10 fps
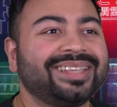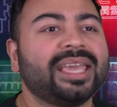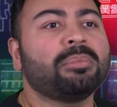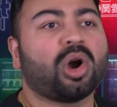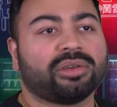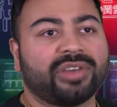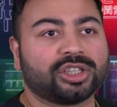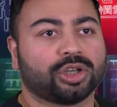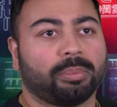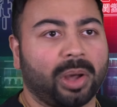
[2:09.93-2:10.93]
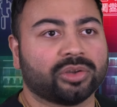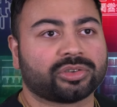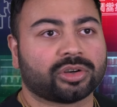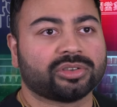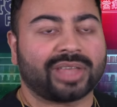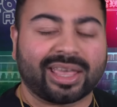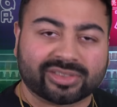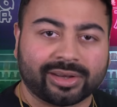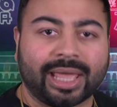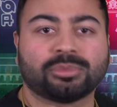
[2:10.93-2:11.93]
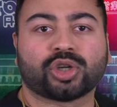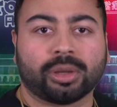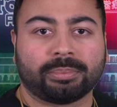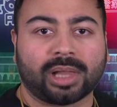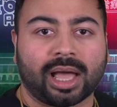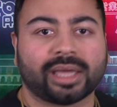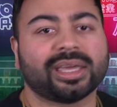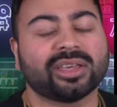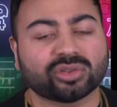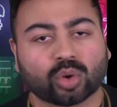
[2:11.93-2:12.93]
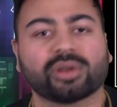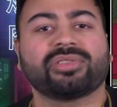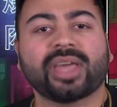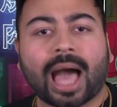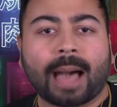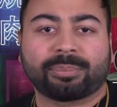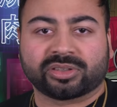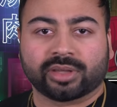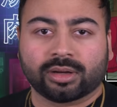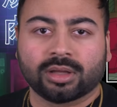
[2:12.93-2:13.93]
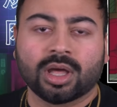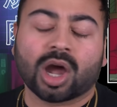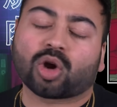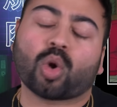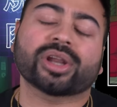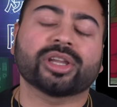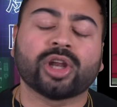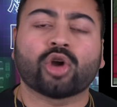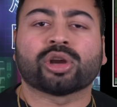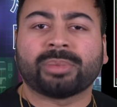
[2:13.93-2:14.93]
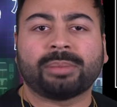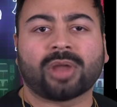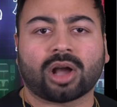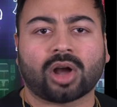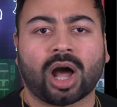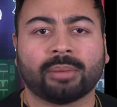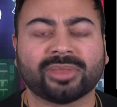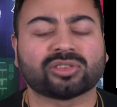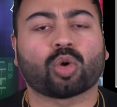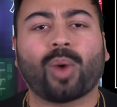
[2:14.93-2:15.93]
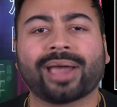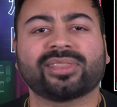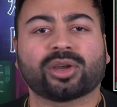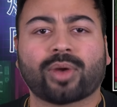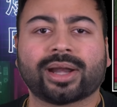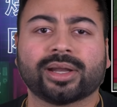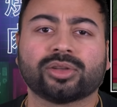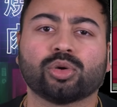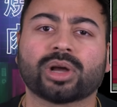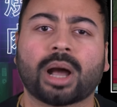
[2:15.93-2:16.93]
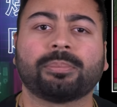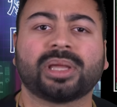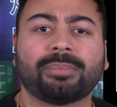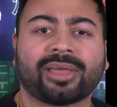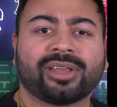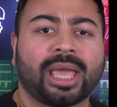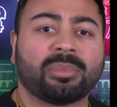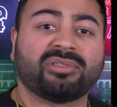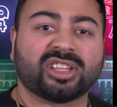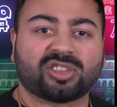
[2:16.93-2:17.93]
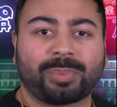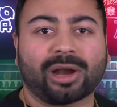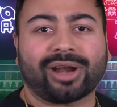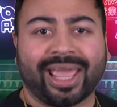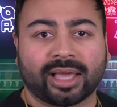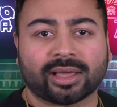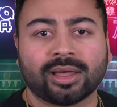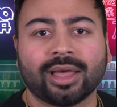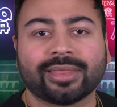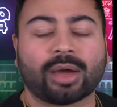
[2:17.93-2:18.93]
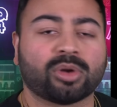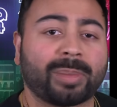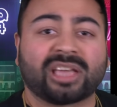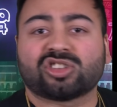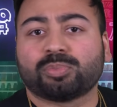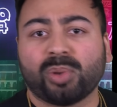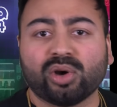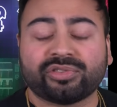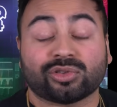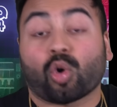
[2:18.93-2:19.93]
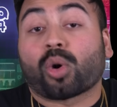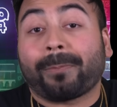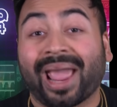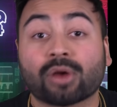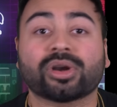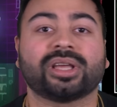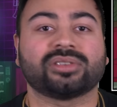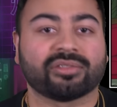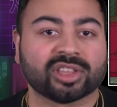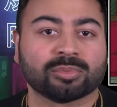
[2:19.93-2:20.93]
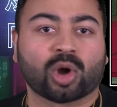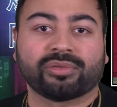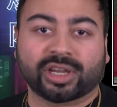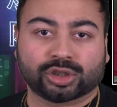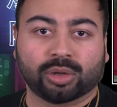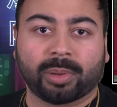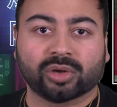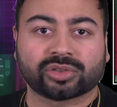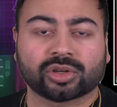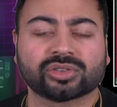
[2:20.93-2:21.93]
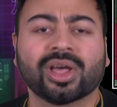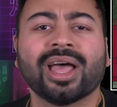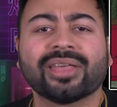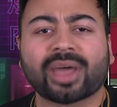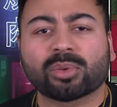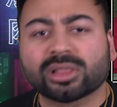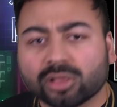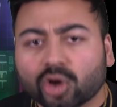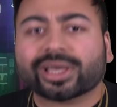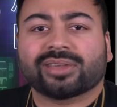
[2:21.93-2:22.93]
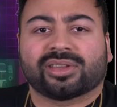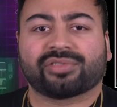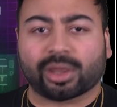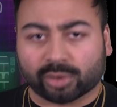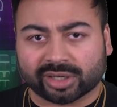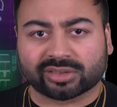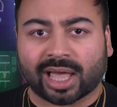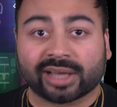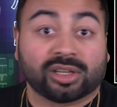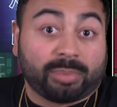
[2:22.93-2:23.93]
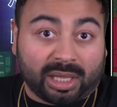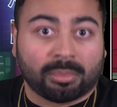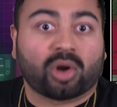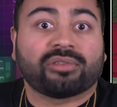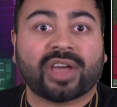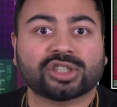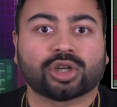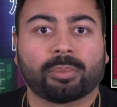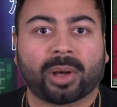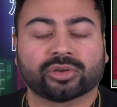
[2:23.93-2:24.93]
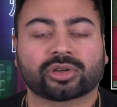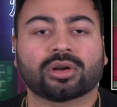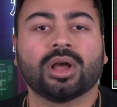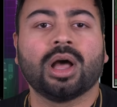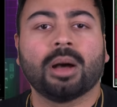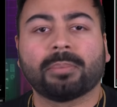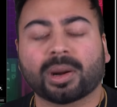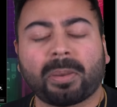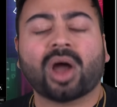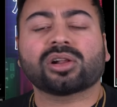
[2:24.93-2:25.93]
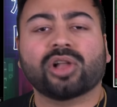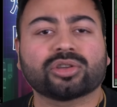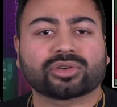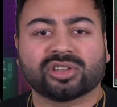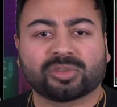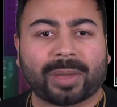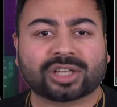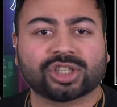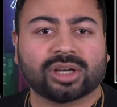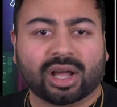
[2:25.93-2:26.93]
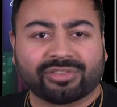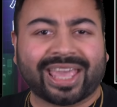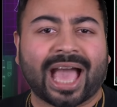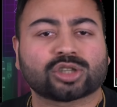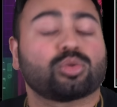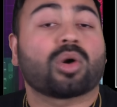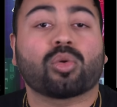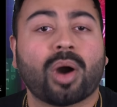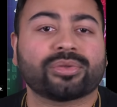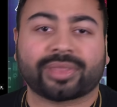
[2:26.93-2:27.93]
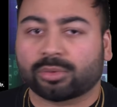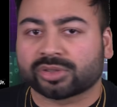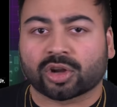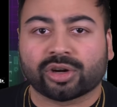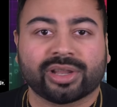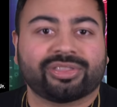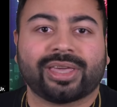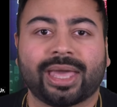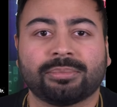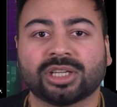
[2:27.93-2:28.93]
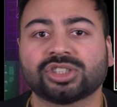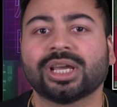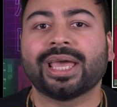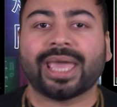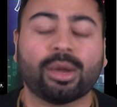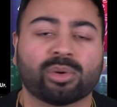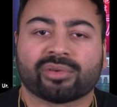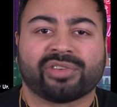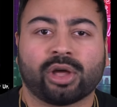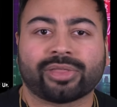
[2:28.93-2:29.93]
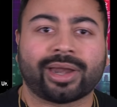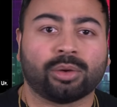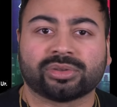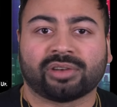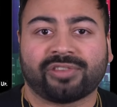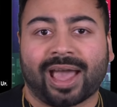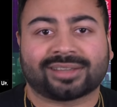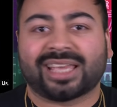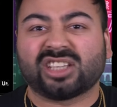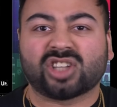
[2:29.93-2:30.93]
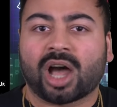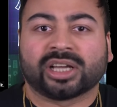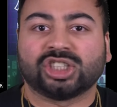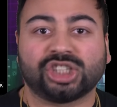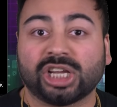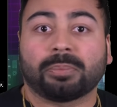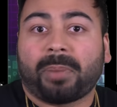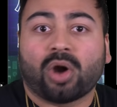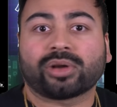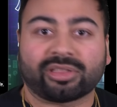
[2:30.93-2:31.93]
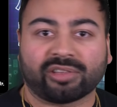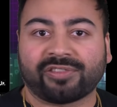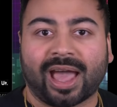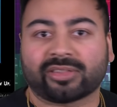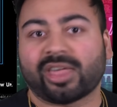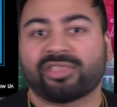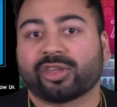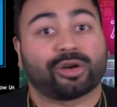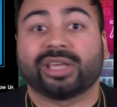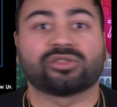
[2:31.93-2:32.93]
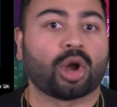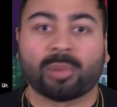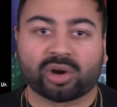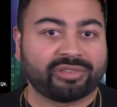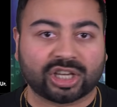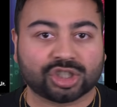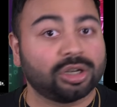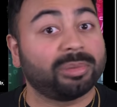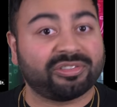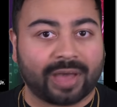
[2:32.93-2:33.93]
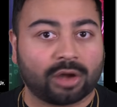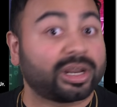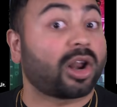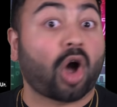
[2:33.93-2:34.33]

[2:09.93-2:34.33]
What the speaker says: Demotivational posters, as the name should imply, is sort of the opposite. According to knowyourmeme.com, these are widely credited to a company by the name of Despair Inc. that would make spoofs or parodies of these motivational posters that would look as if they were designed to be a motivational poster, but upon closer inspection of the actual quote that was underneath the image, it would reveal that it was in fact a tongue-in-cheek poke at the fact that there is no motivation to be found at